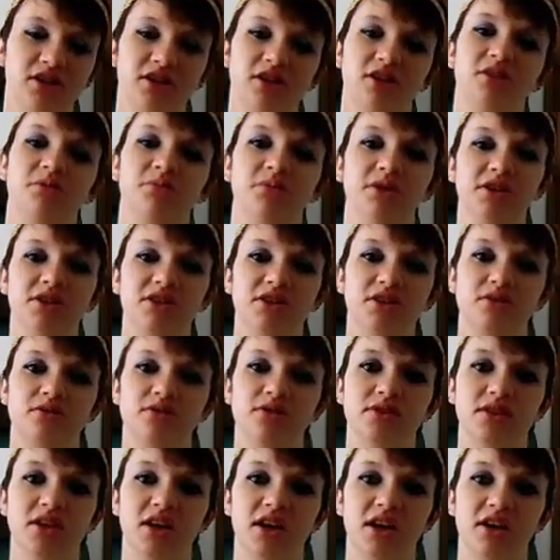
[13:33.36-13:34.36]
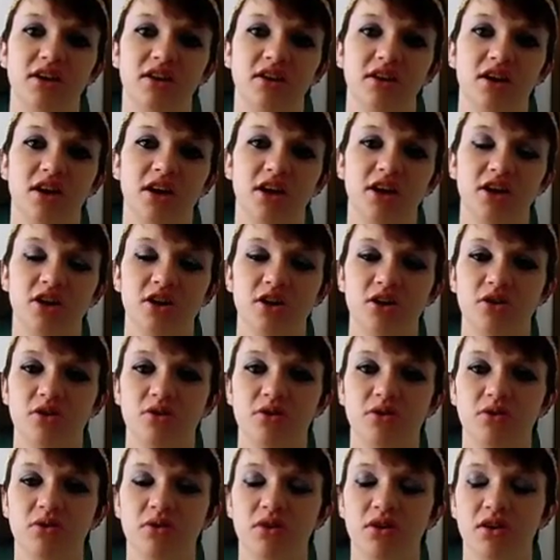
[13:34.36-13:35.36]
to commit suicide. I
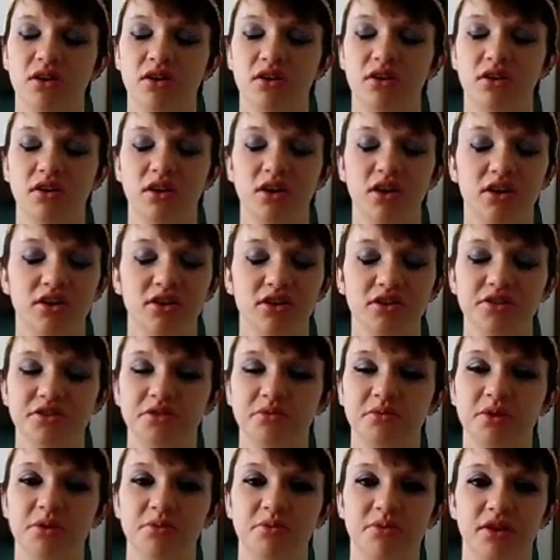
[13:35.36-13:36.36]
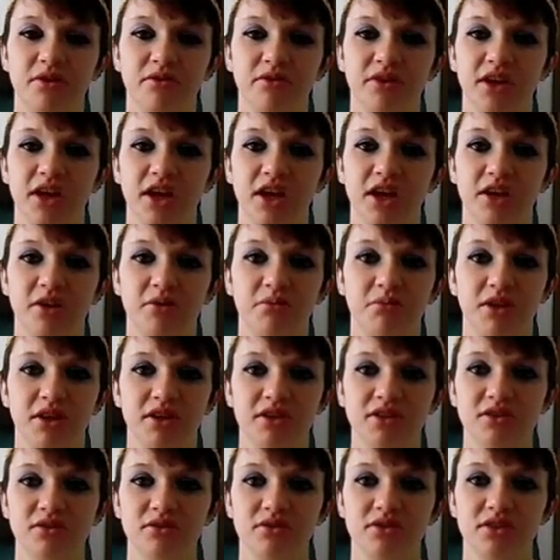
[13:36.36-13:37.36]
know hundreds of people every day
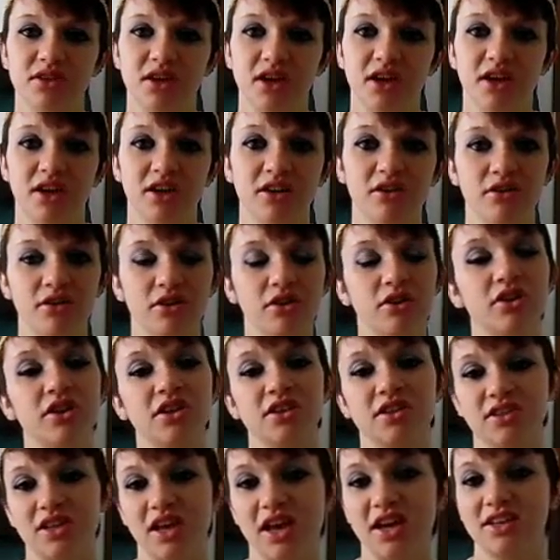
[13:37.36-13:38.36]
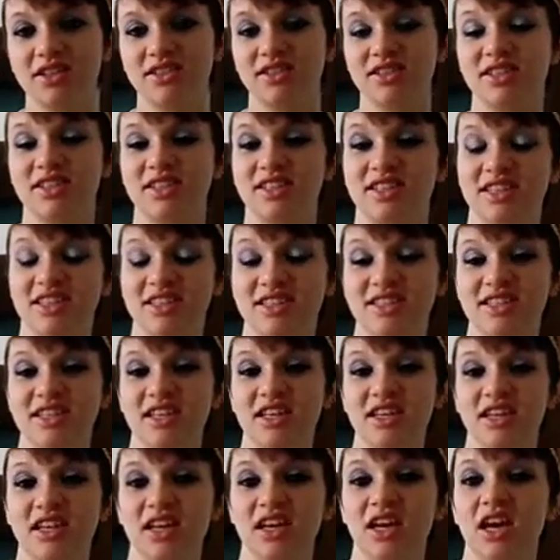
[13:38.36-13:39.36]
commit suicide. I don't know the exact
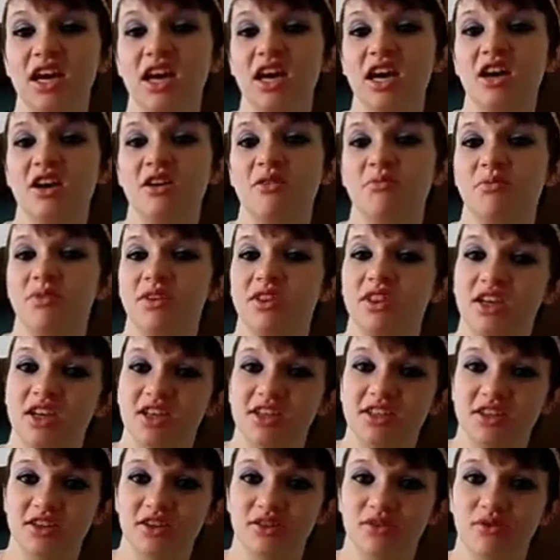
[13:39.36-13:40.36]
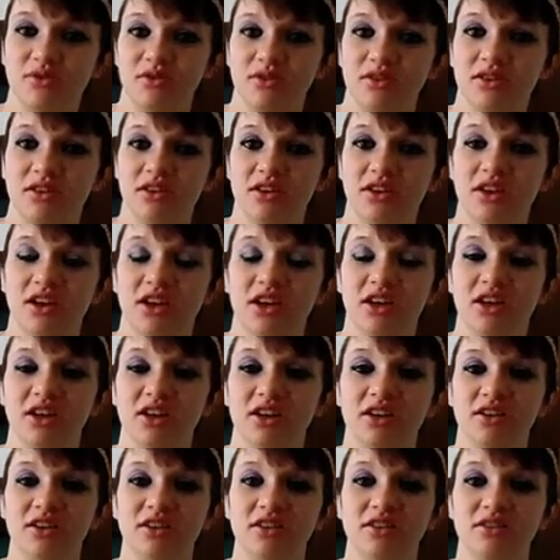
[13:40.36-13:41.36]
statistic, but they do.
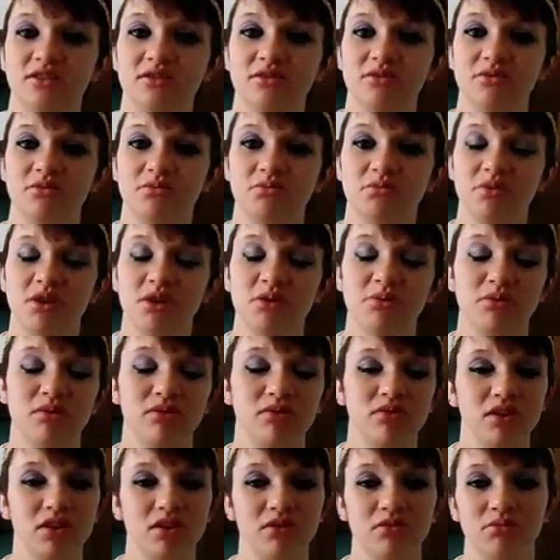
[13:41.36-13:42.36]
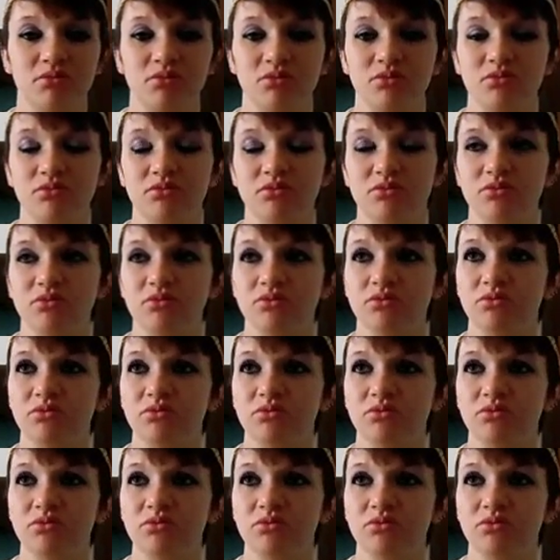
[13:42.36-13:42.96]
And people from